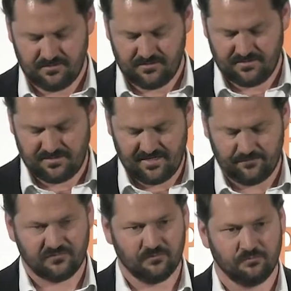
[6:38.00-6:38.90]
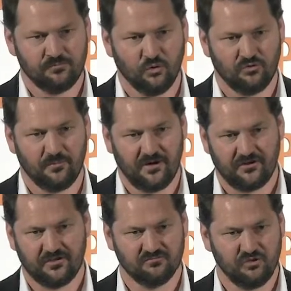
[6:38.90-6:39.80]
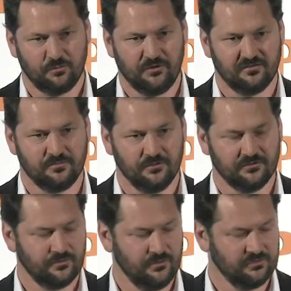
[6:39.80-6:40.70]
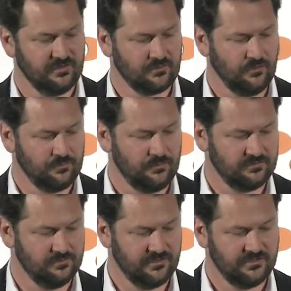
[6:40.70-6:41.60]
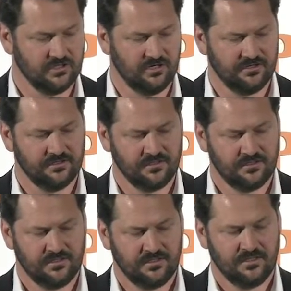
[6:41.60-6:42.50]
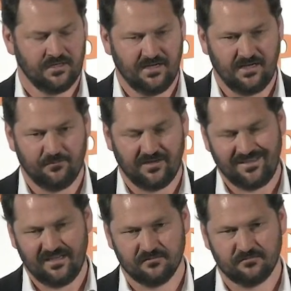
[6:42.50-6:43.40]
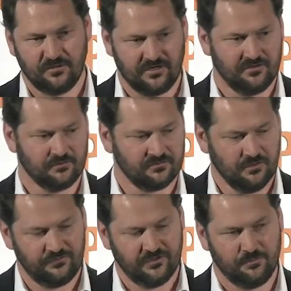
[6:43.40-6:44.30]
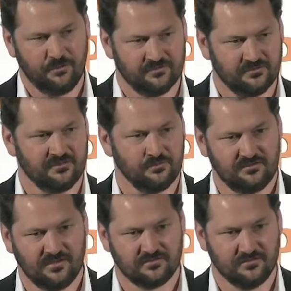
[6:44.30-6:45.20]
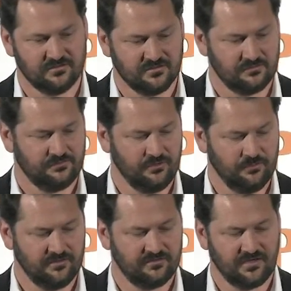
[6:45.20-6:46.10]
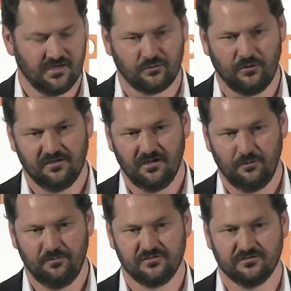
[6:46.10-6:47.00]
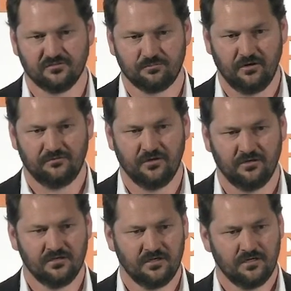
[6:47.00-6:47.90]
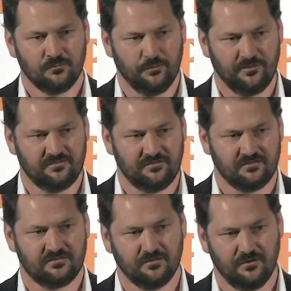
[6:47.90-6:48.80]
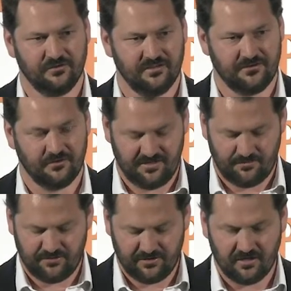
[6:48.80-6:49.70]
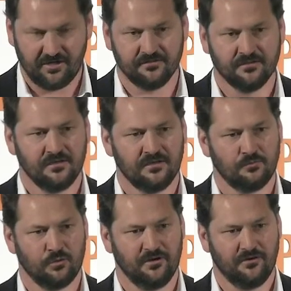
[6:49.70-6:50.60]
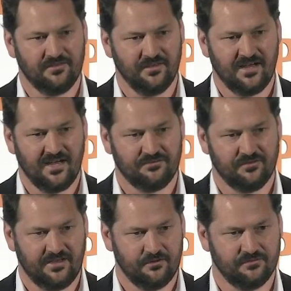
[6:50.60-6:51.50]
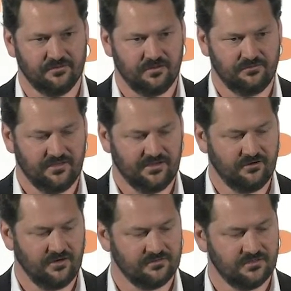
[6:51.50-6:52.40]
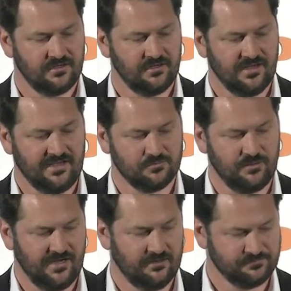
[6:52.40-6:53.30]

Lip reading: to North American, European smelters, but also quite possibly to China. Again, being a nickel sulphide deposit, as we touched on just a few minutes ago, quite low emissions profile, probably a sixth of a laterite MPI and probably around that half of that of a laterite HPAL